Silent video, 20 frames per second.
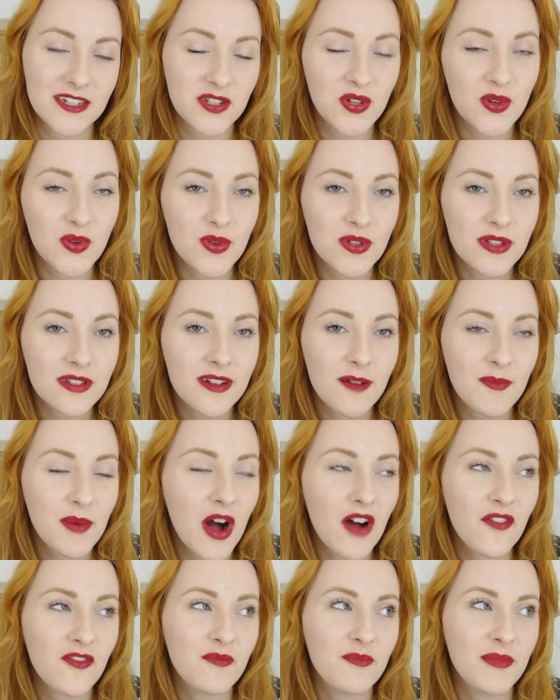at all,
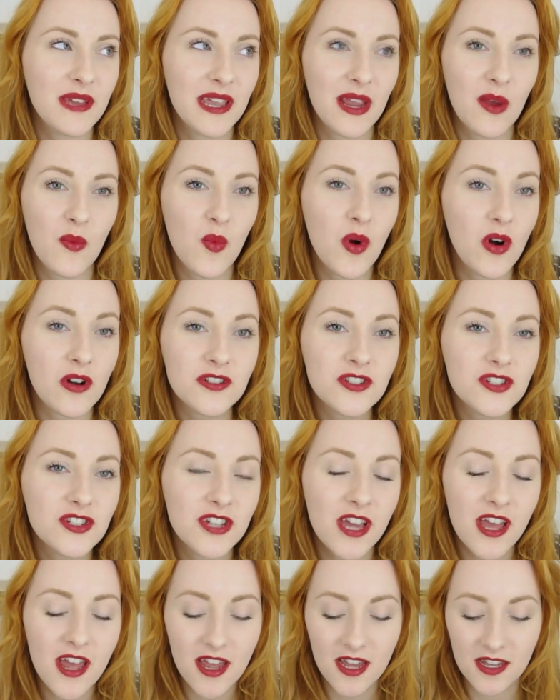apart from being
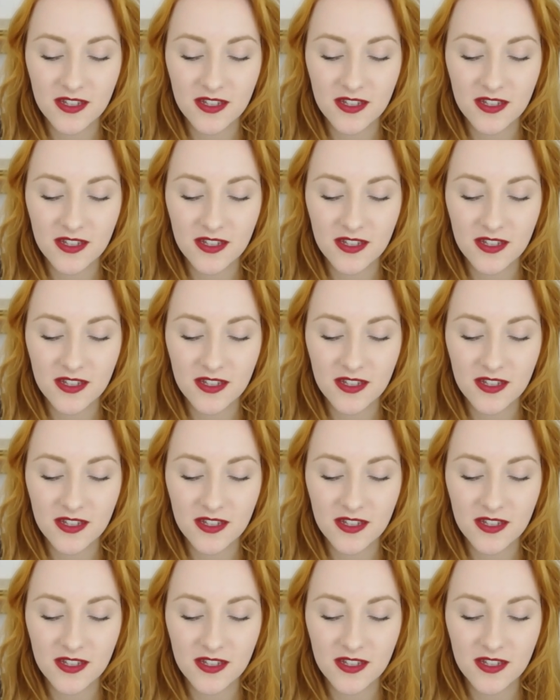washed,